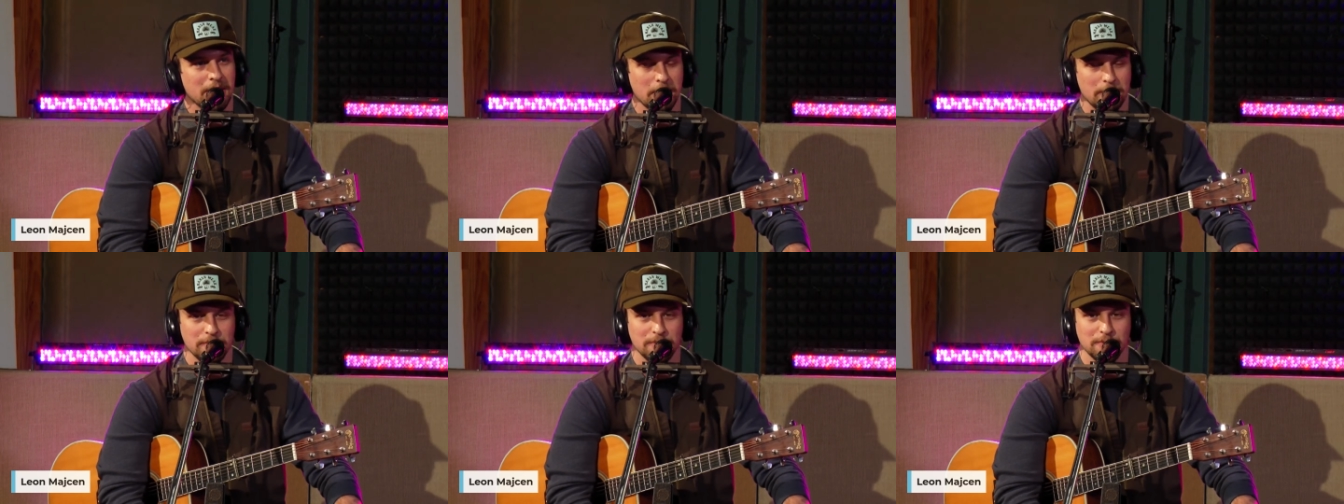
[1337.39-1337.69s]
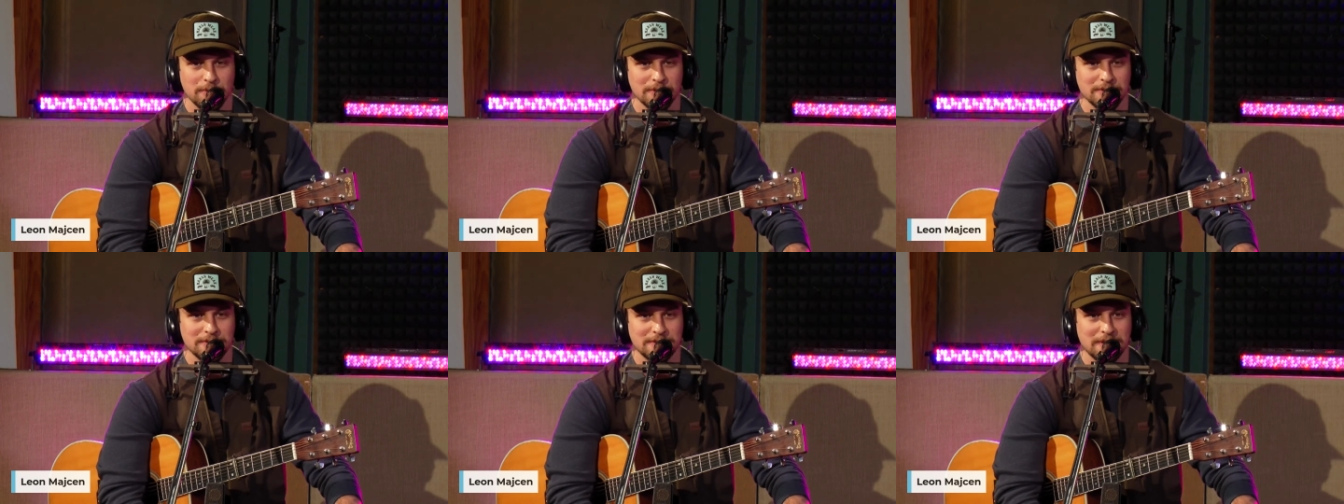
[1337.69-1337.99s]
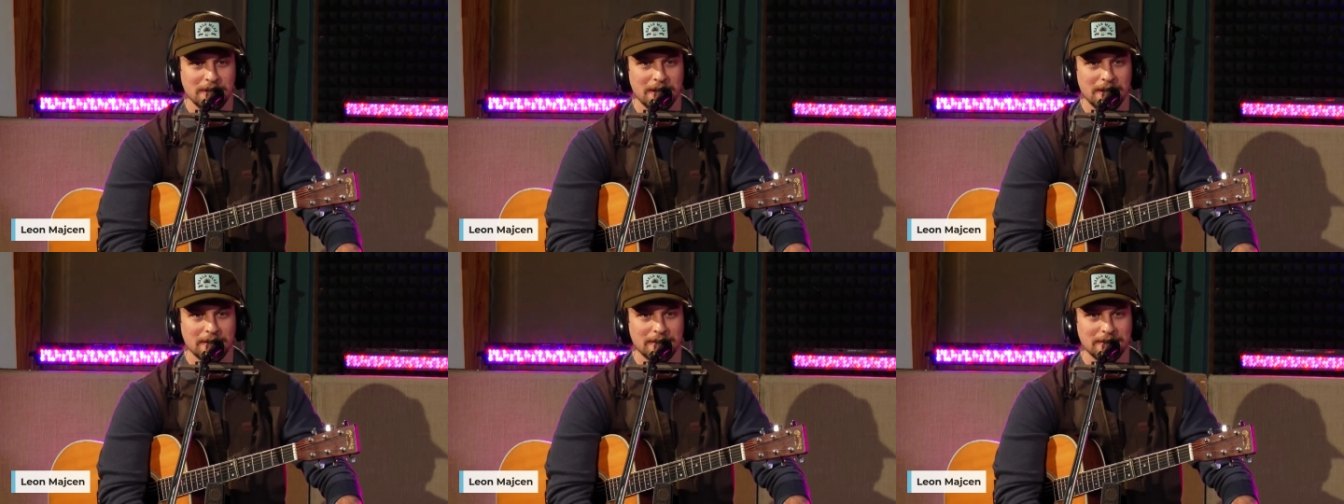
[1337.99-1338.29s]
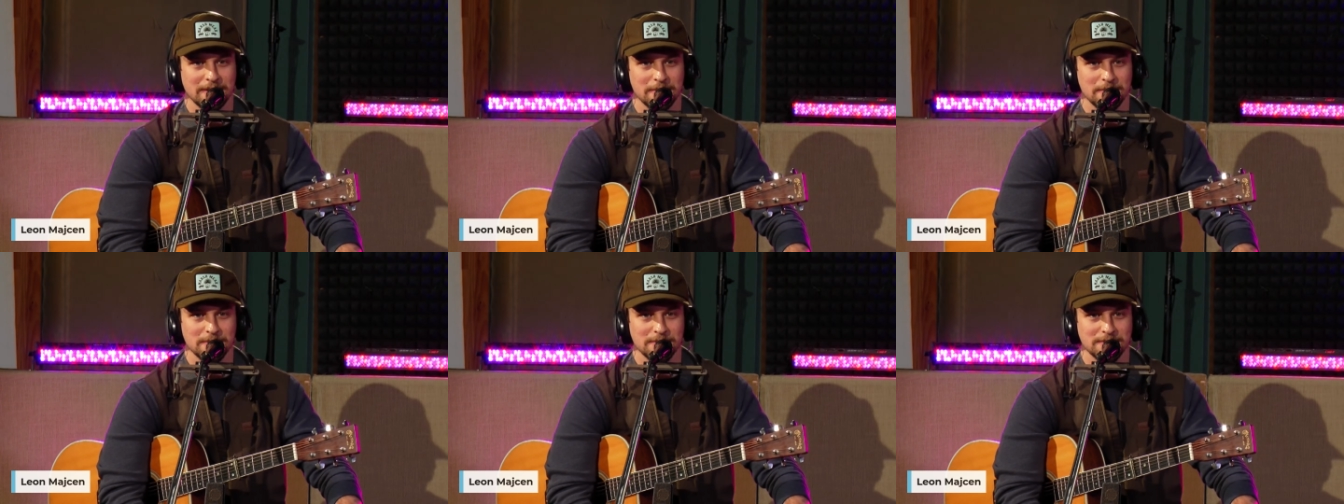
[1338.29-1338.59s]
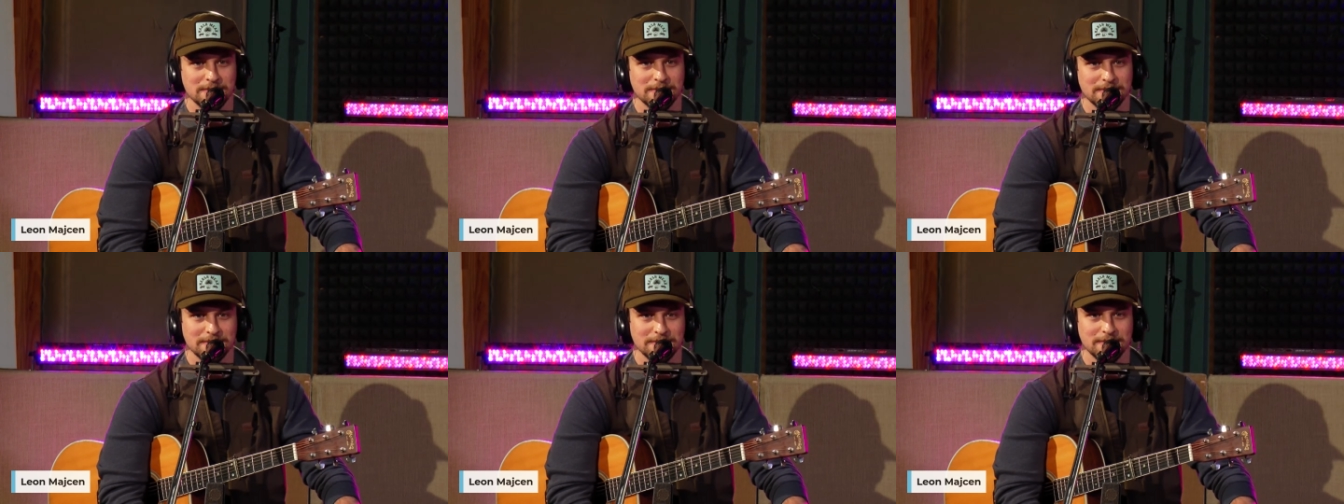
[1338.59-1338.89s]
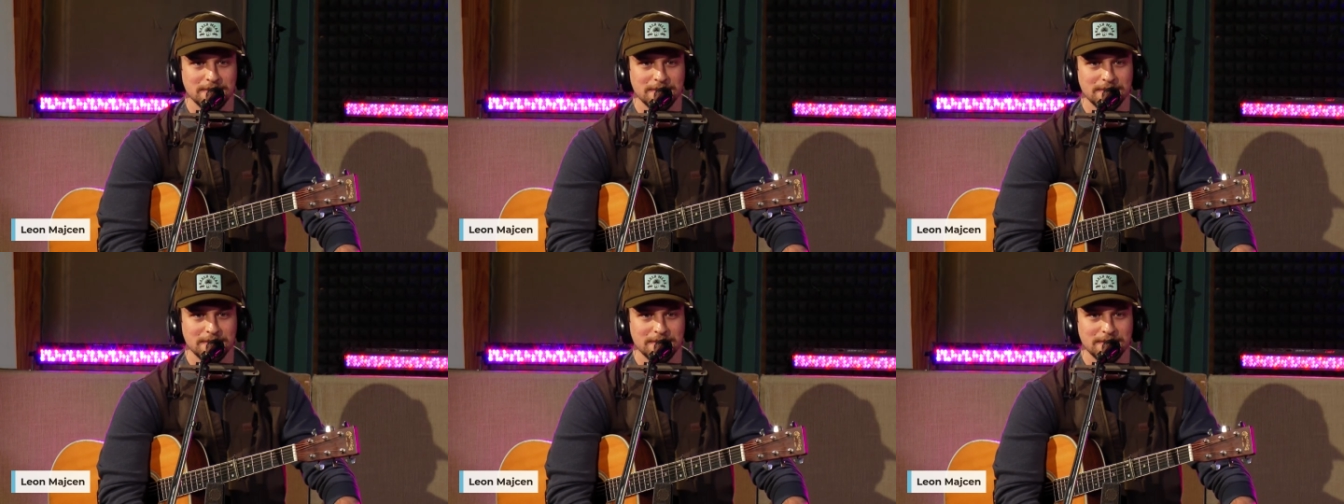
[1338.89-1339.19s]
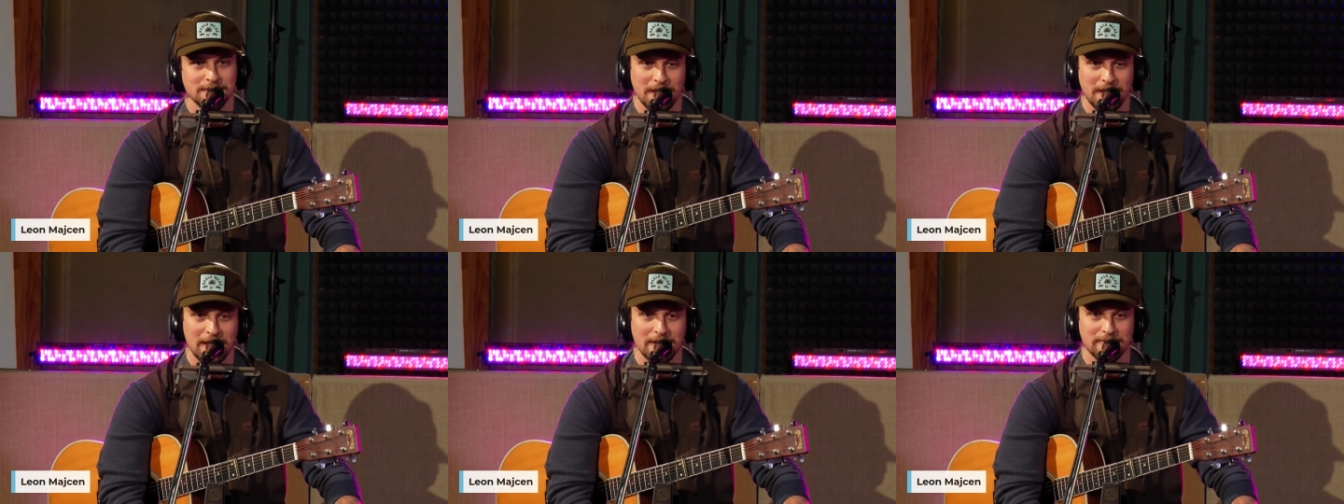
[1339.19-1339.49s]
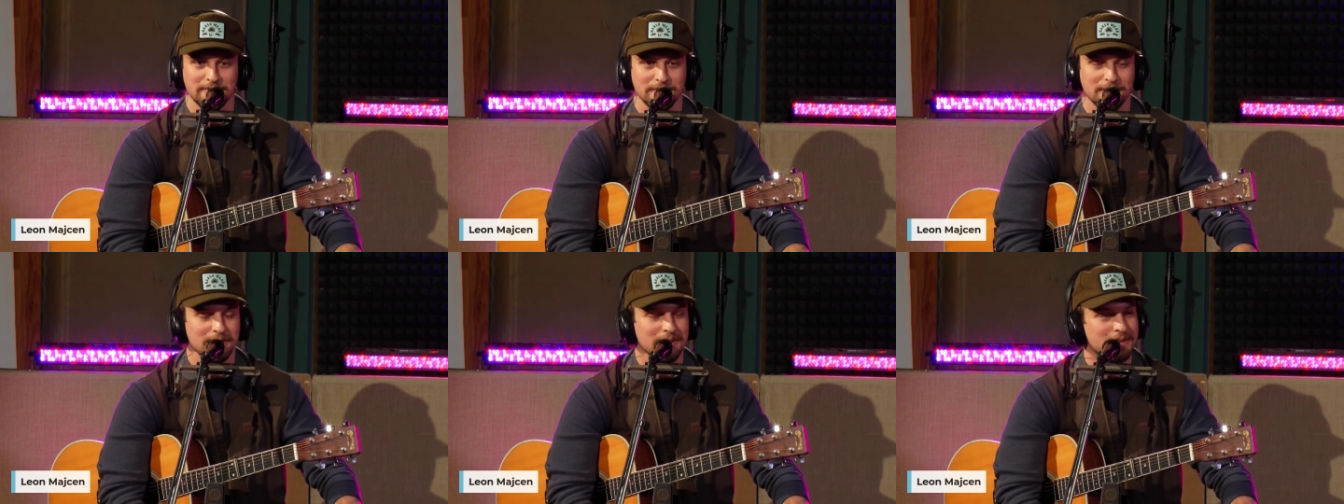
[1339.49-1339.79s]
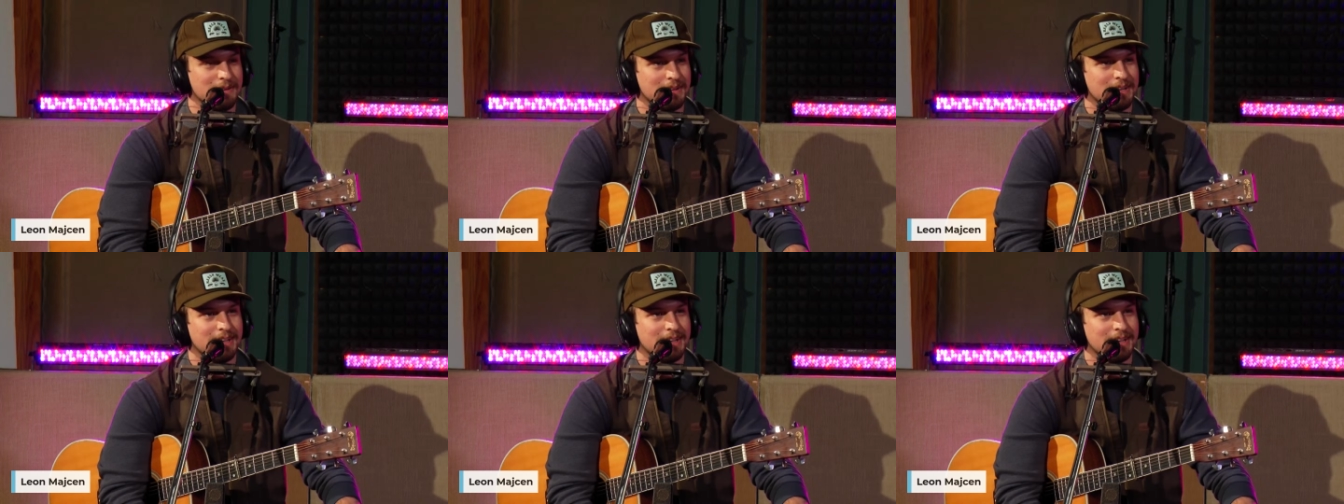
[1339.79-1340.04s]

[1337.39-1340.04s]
up in Woodstock. It was a lot of fun.